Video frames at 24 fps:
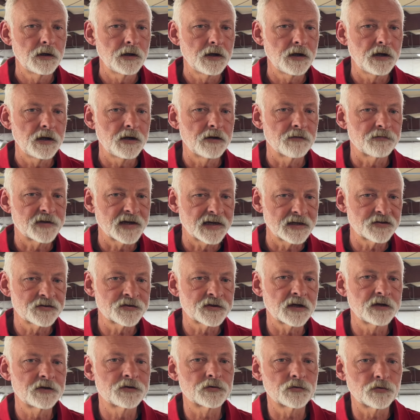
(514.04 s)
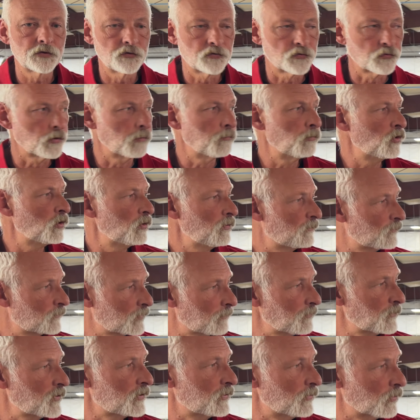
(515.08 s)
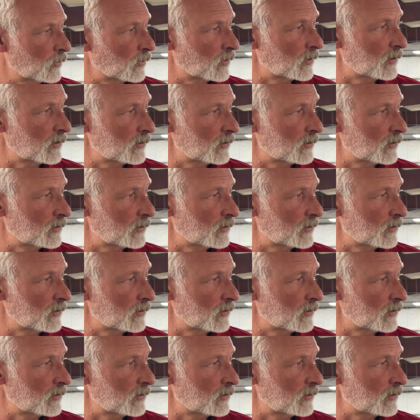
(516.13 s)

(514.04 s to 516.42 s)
if that sensor is removed from the door,